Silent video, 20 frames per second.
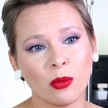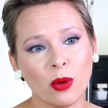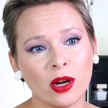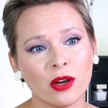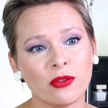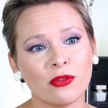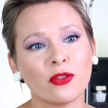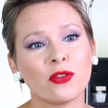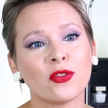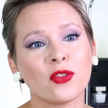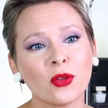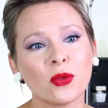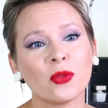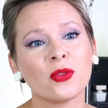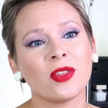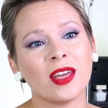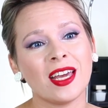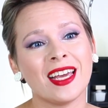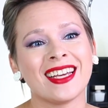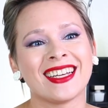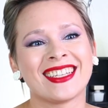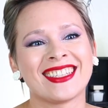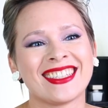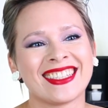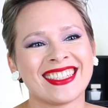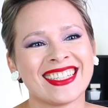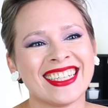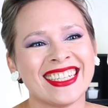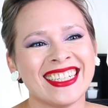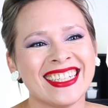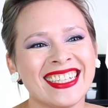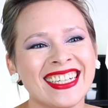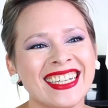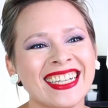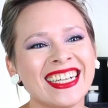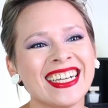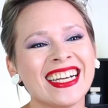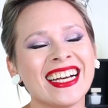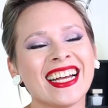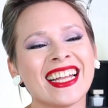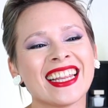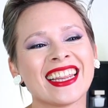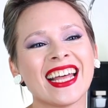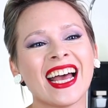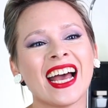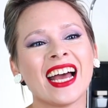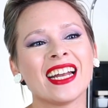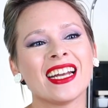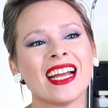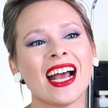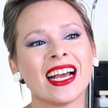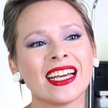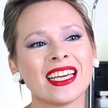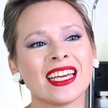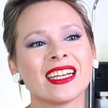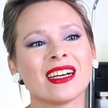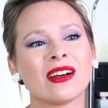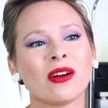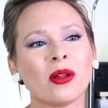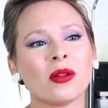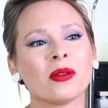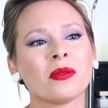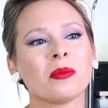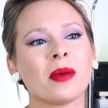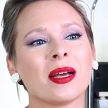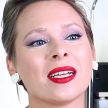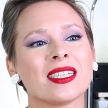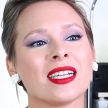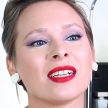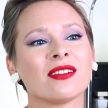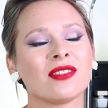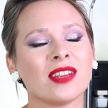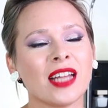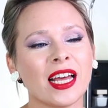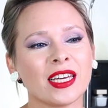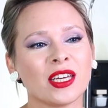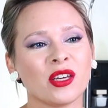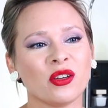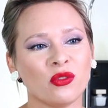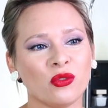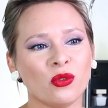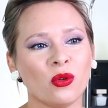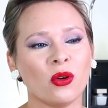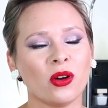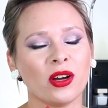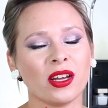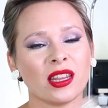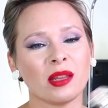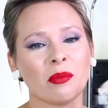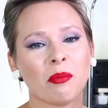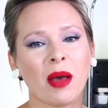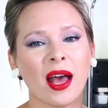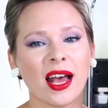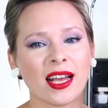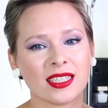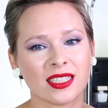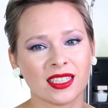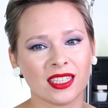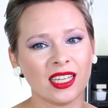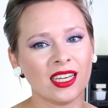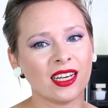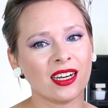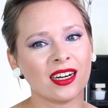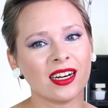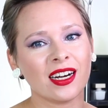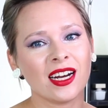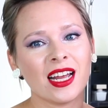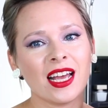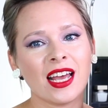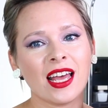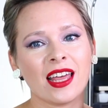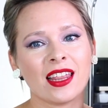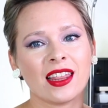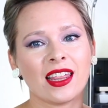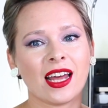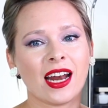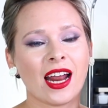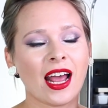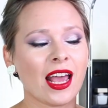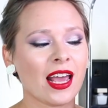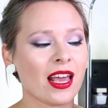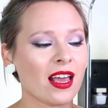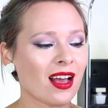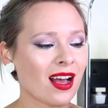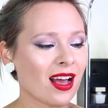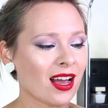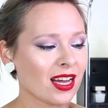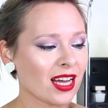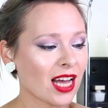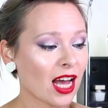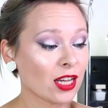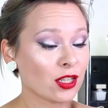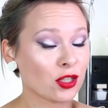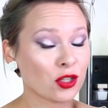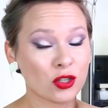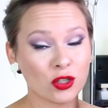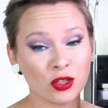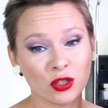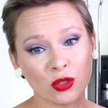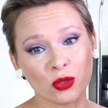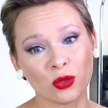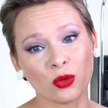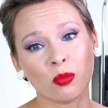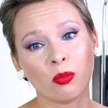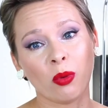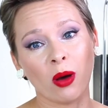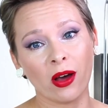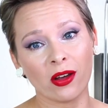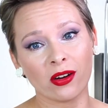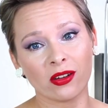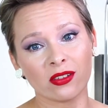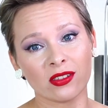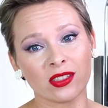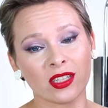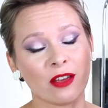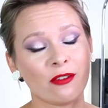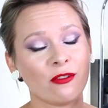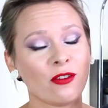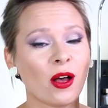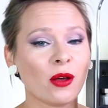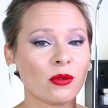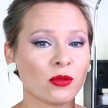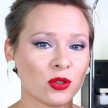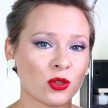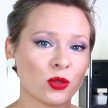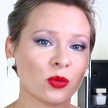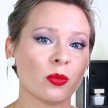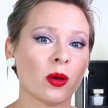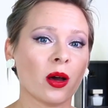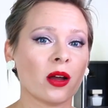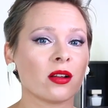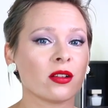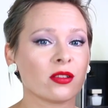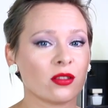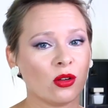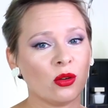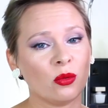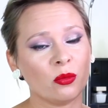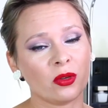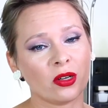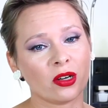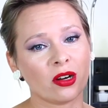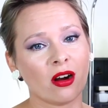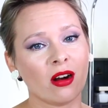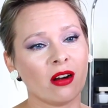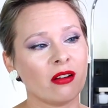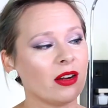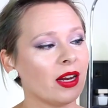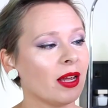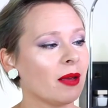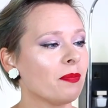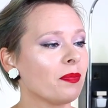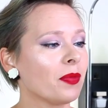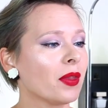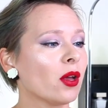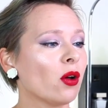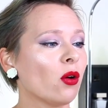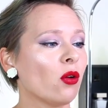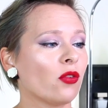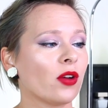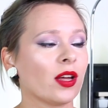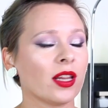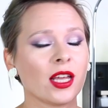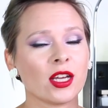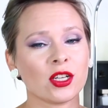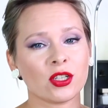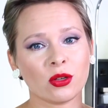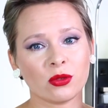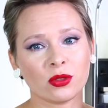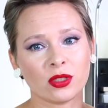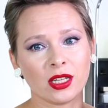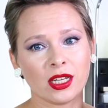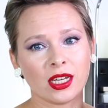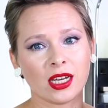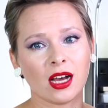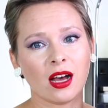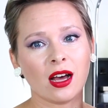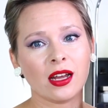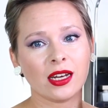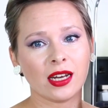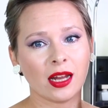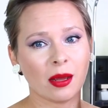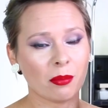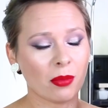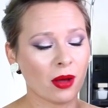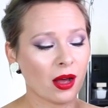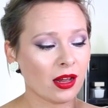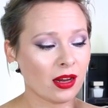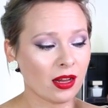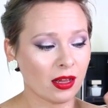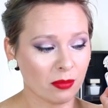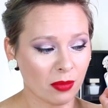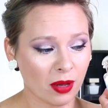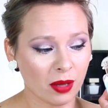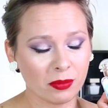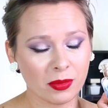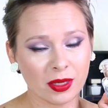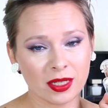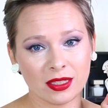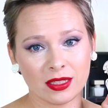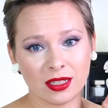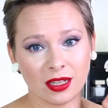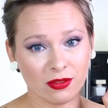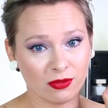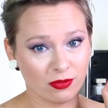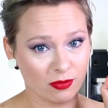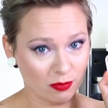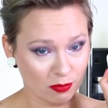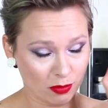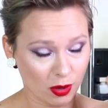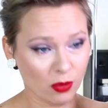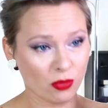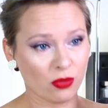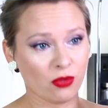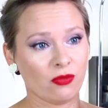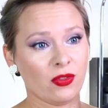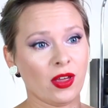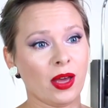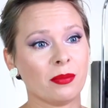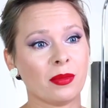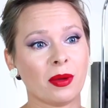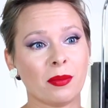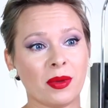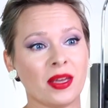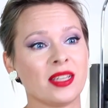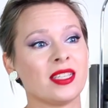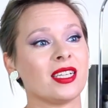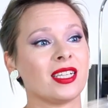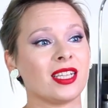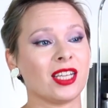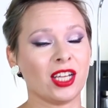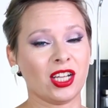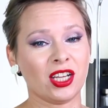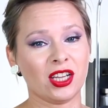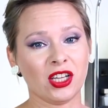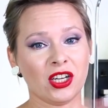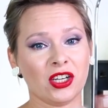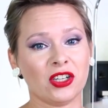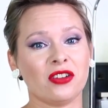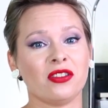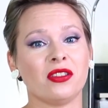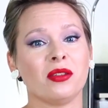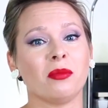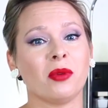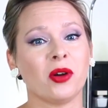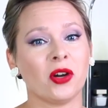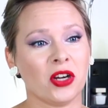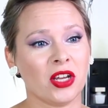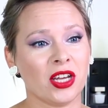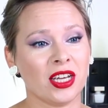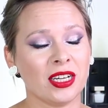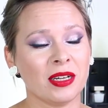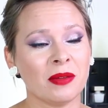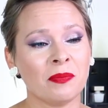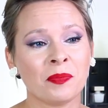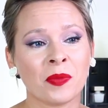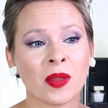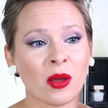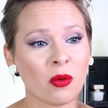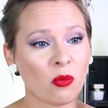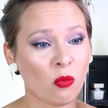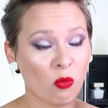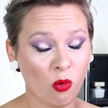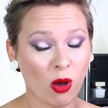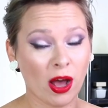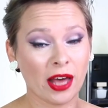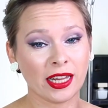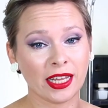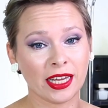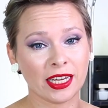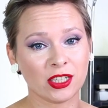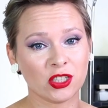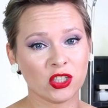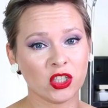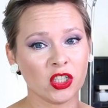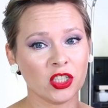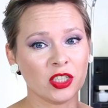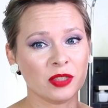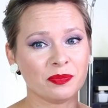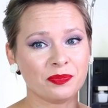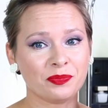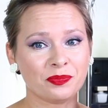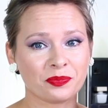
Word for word: one of the few things that I can call myself lucky for in the past year, that I got two bottles. I found two bottles on Mercari of Calèche Eau Délicate and I bought myself both of them. I basically cleared the market while I could.